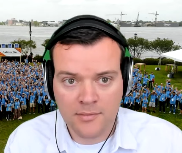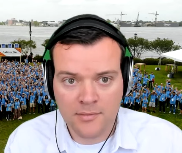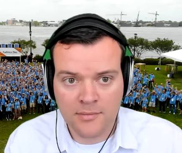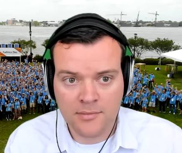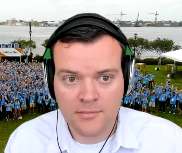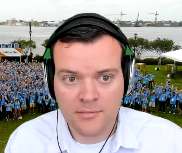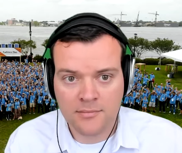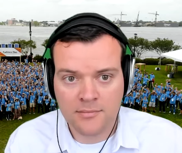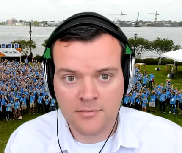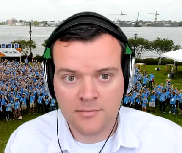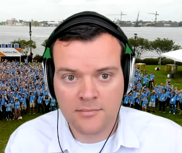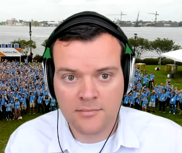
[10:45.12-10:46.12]

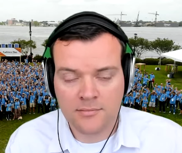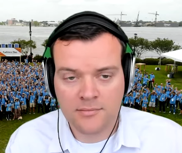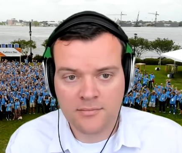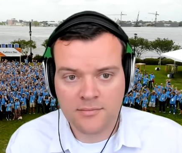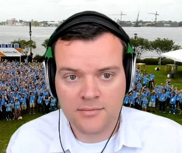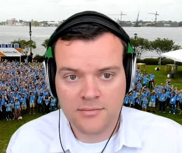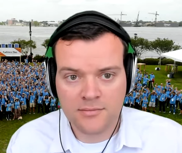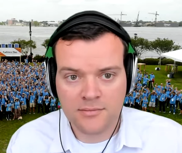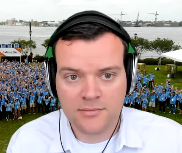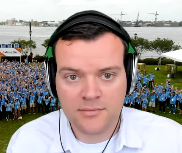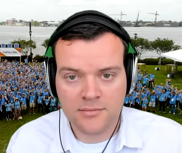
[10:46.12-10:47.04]
(no one is talking)